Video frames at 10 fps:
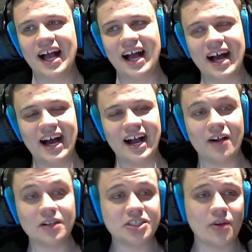
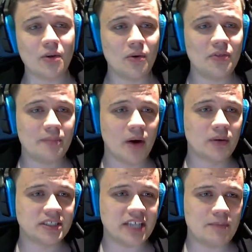Also, the
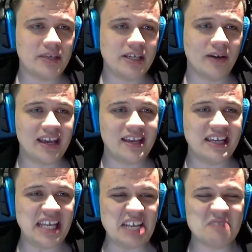bonus AP or
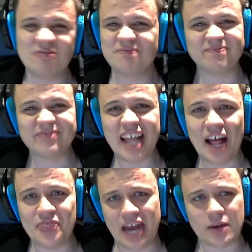AD,
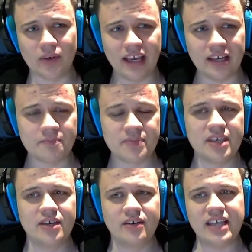not that great.
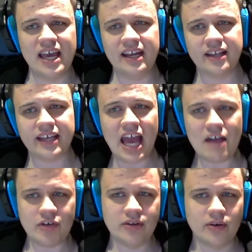You're getting, like,
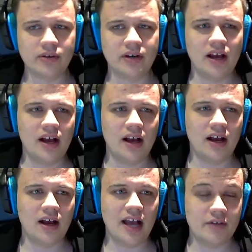after you
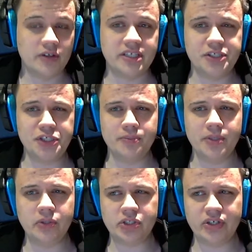have your tier 2
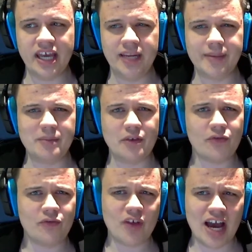boots, you're getting maybe
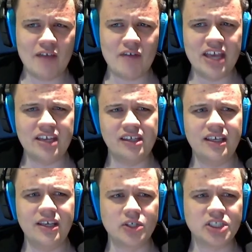5 AD
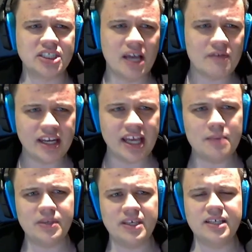or 7
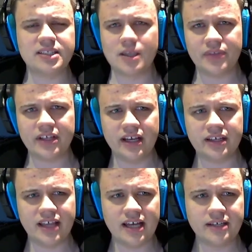AP, something like
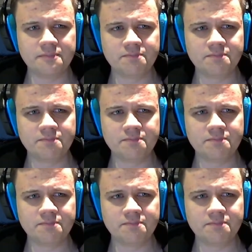that.